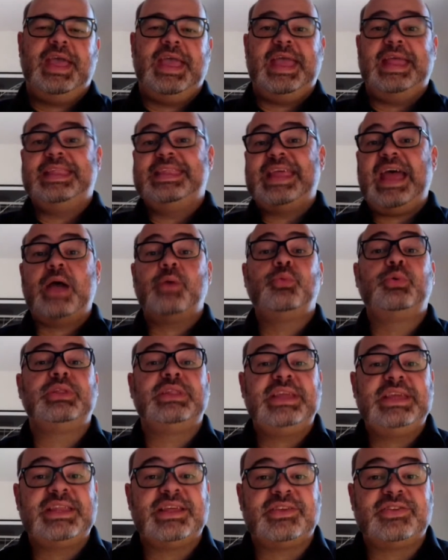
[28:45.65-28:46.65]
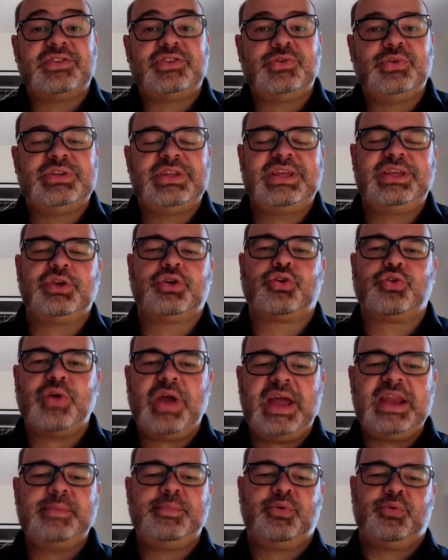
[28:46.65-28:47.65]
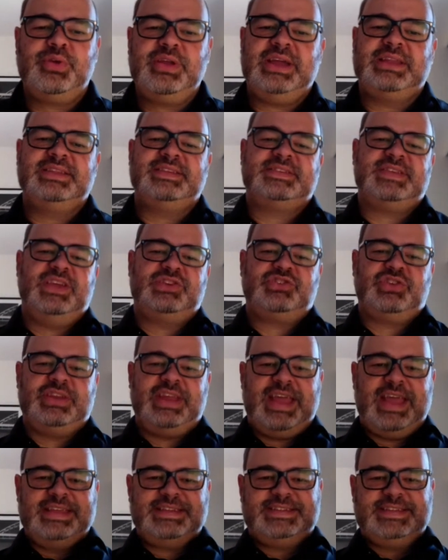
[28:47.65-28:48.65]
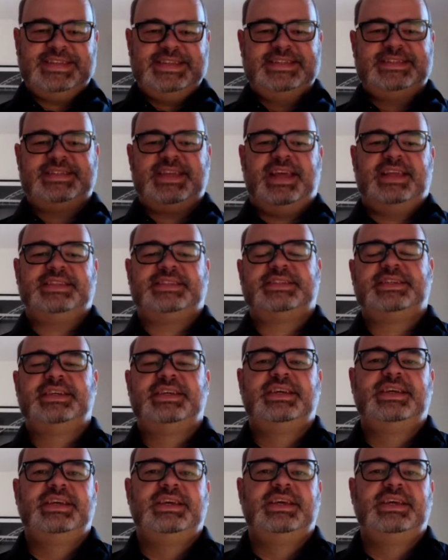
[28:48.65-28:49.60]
And that will lead us to an incredible realization, as he says,